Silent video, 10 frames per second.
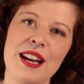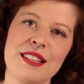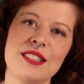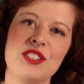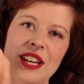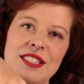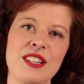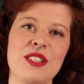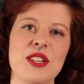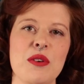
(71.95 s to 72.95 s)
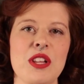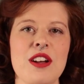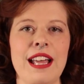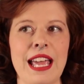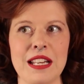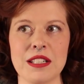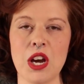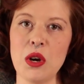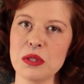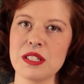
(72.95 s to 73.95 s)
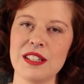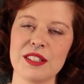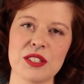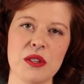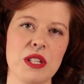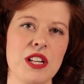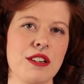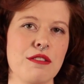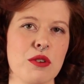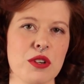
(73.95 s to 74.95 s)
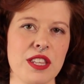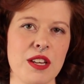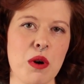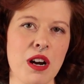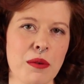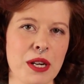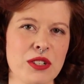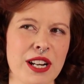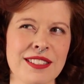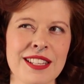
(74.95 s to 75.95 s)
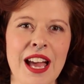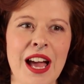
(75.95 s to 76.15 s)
suggested a sew-along and hosted a sew-along for the Walkaway Dress